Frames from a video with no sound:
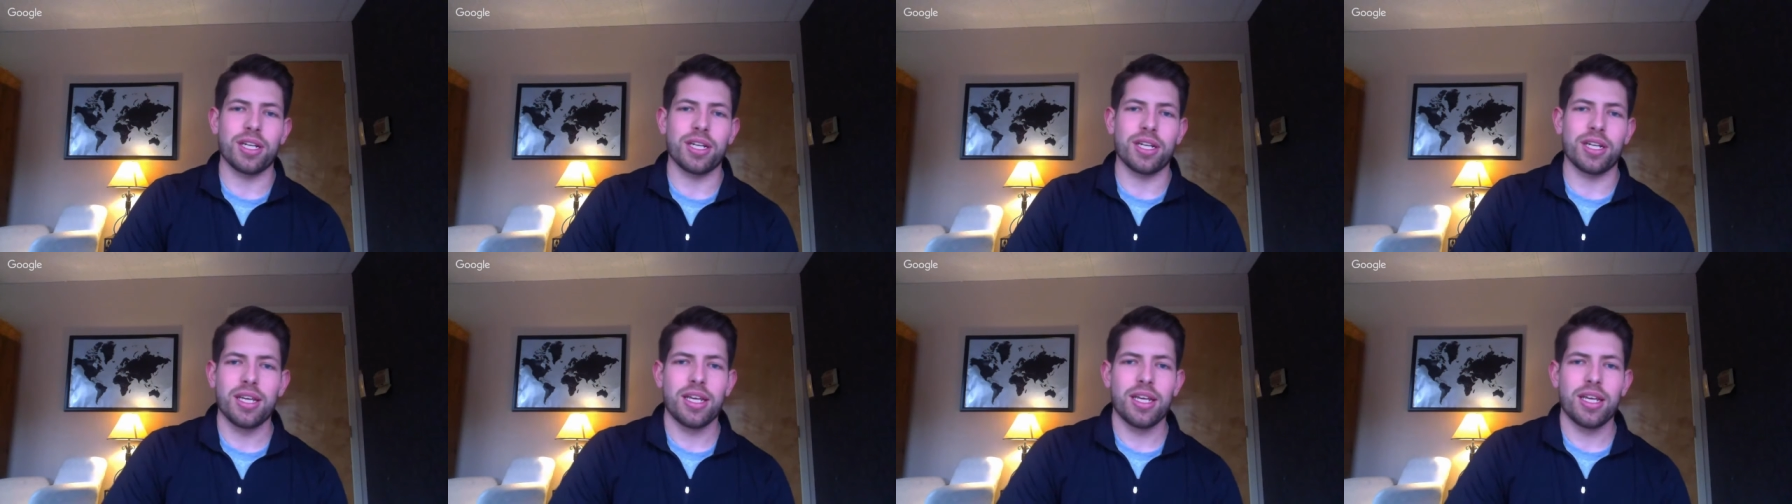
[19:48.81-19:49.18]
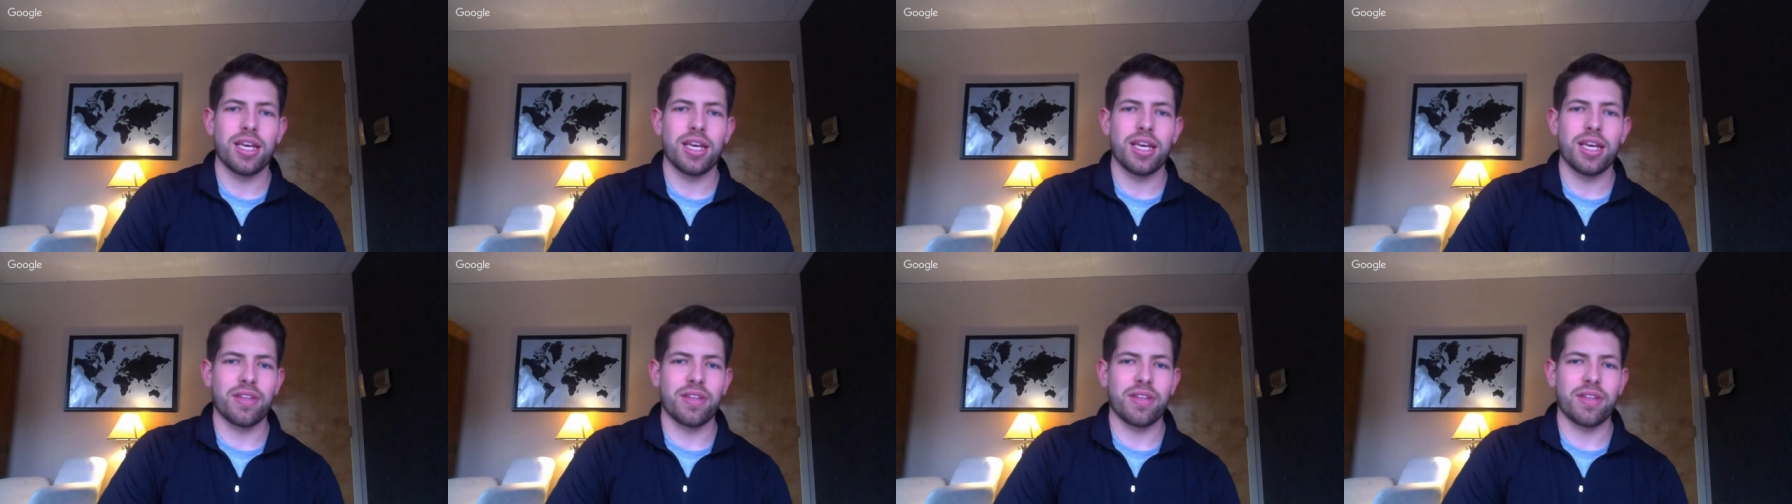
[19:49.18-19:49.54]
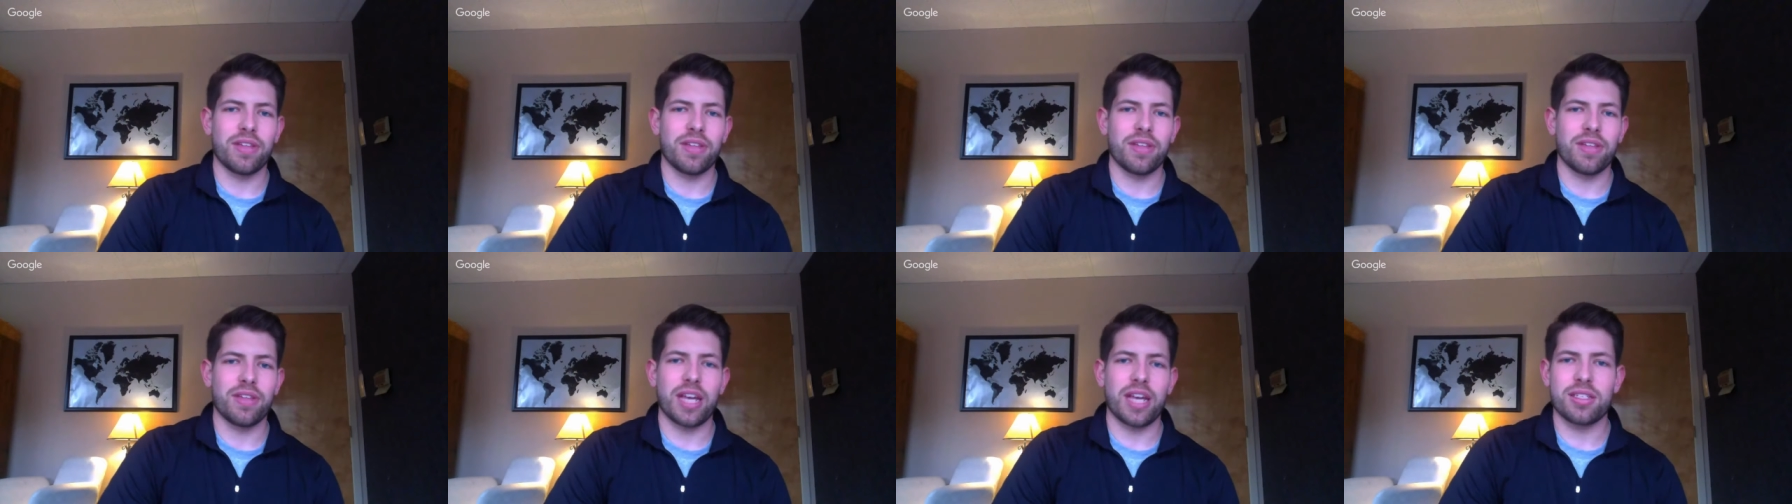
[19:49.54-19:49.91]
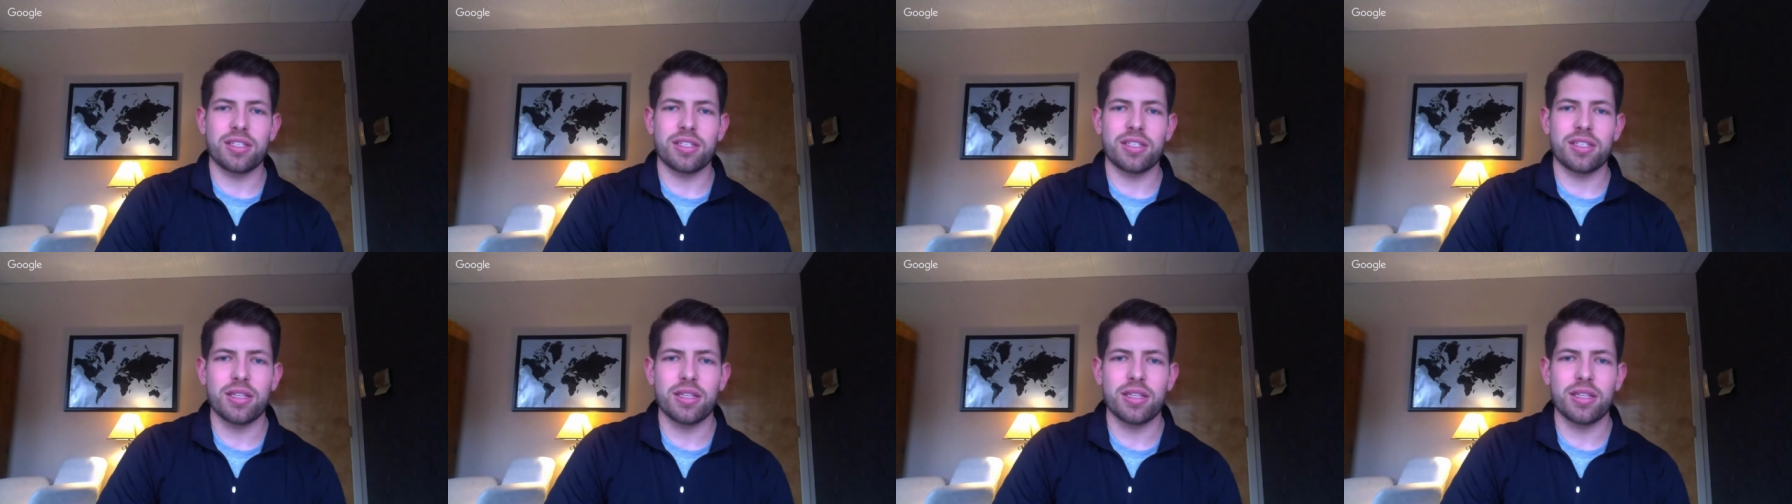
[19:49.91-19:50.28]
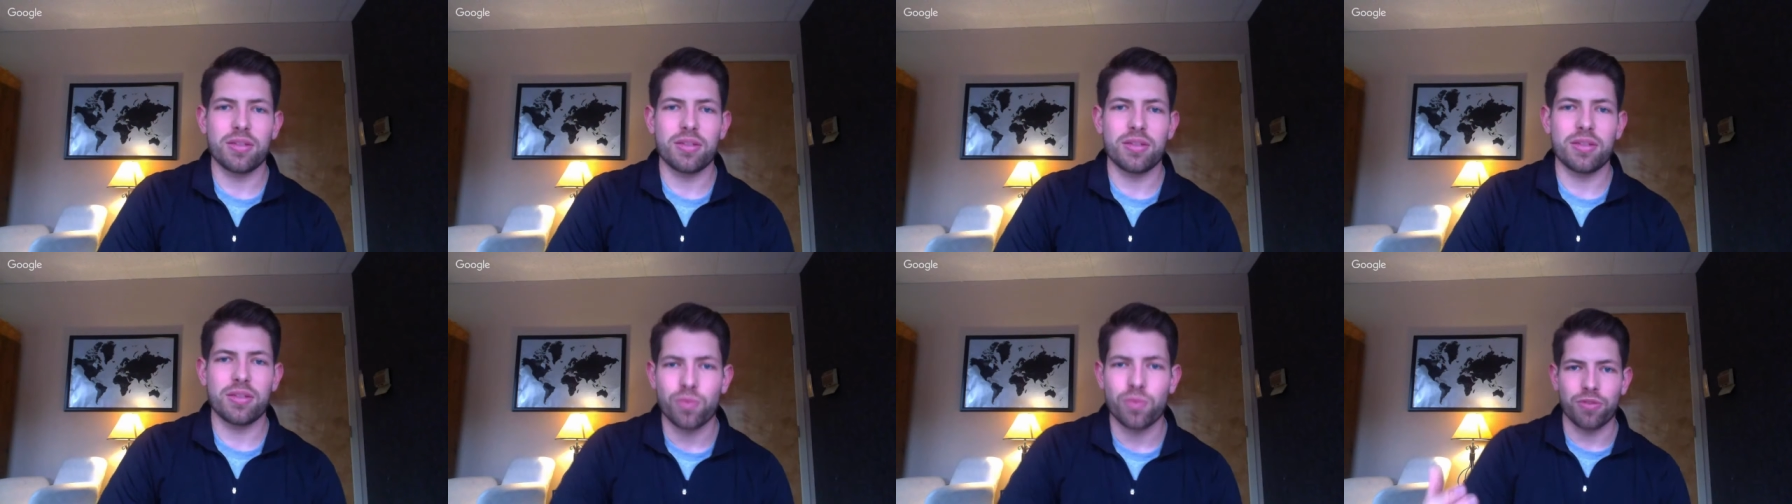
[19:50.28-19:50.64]
if that's what
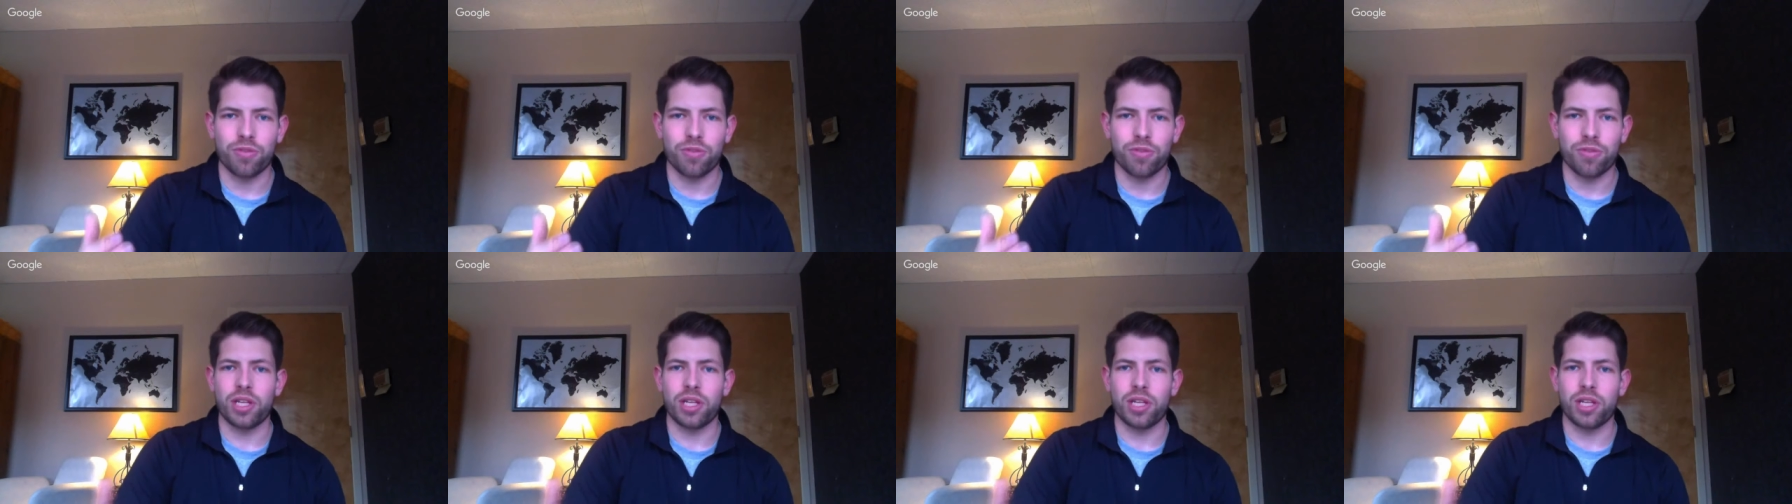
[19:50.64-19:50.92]
we're feeling.